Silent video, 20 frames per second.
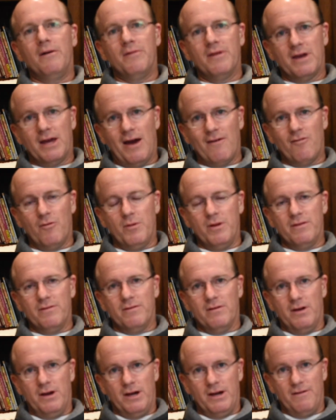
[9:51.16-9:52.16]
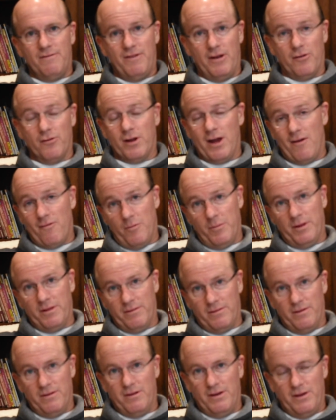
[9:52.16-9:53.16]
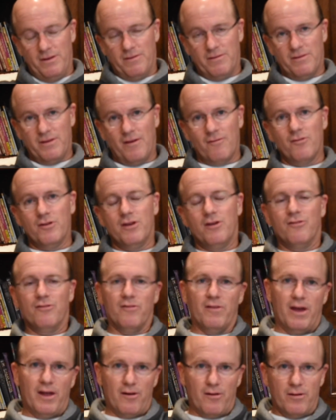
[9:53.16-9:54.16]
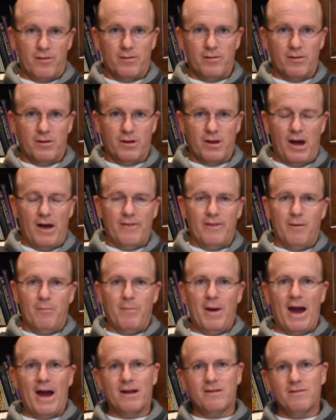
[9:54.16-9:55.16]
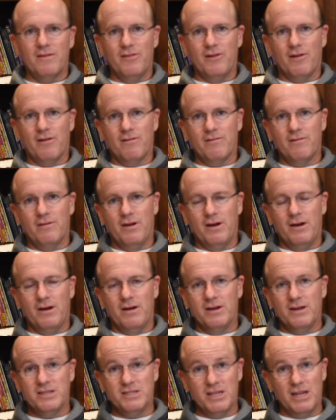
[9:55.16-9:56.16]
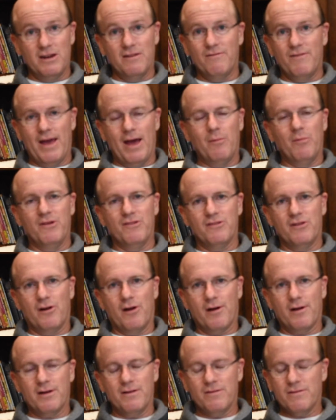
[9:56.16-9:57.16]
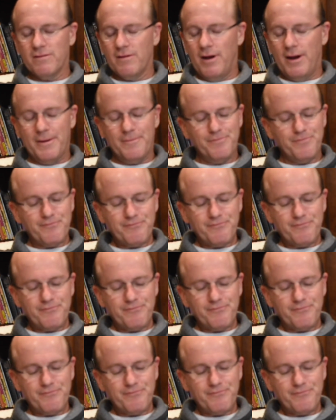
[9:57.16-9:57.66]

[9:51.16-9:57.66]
The government, federal government, several years later got them back to their extended families in Arkansas.